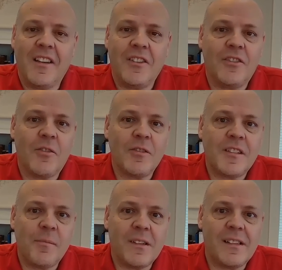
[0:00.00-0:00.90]
you don't
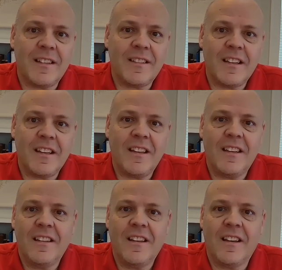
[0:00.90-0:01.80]
typically
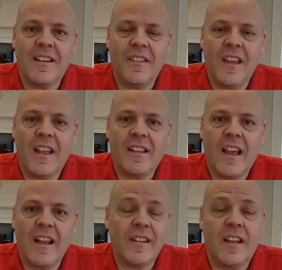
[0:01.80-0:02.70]
see in the headlines,